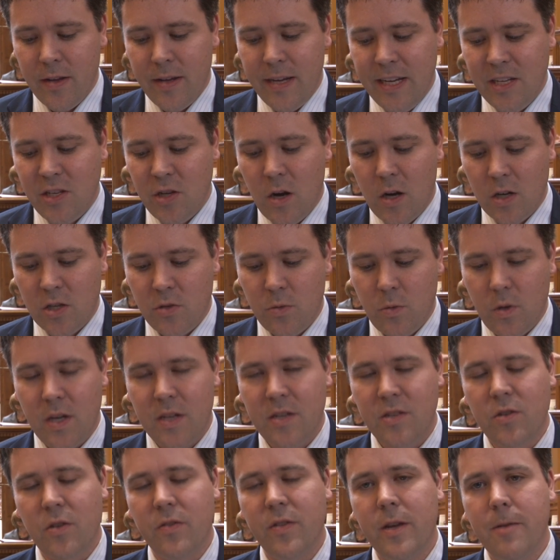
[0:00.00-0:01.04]
He talked to
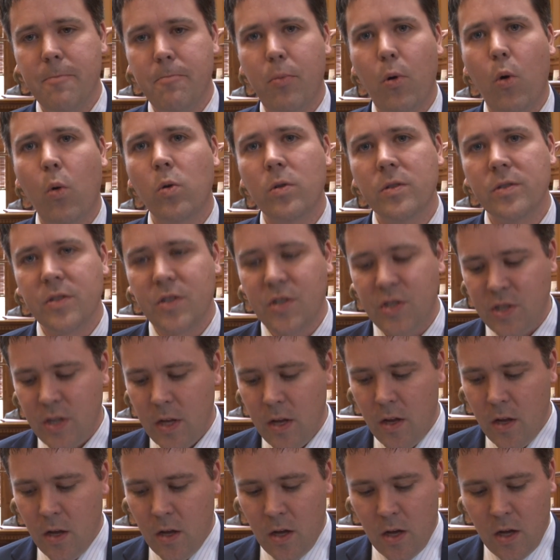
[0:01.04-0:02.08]
us on the importance
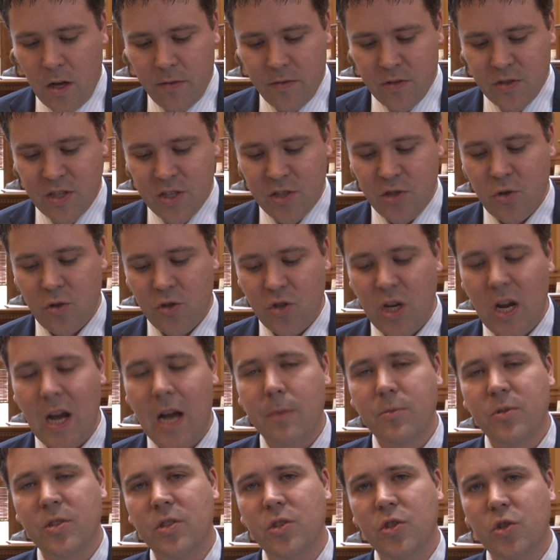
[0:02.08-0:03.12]
of essential
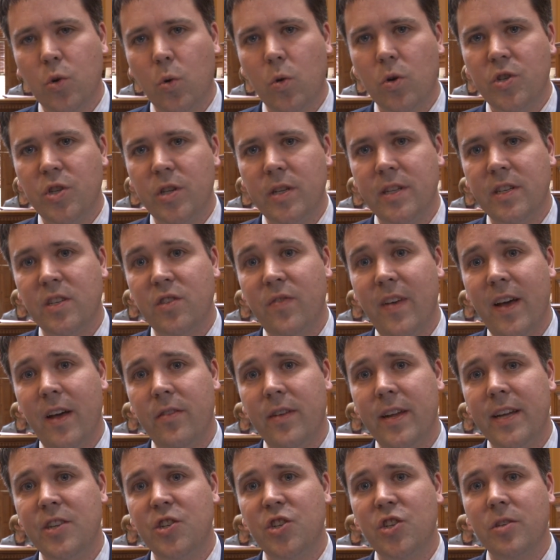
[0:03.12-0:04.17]
jobs in Georgia, and his
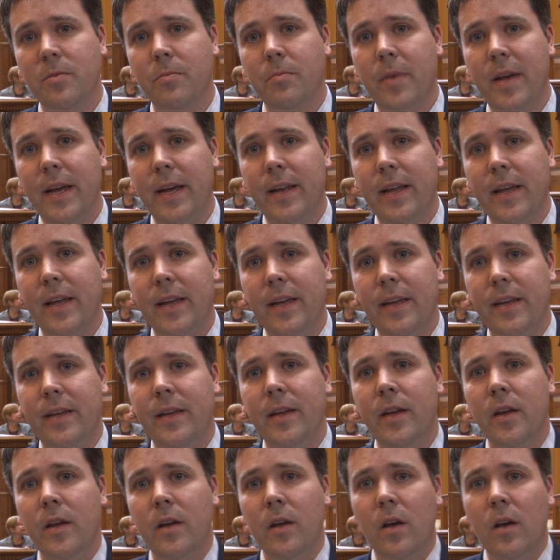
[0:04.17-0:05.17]
foundation made a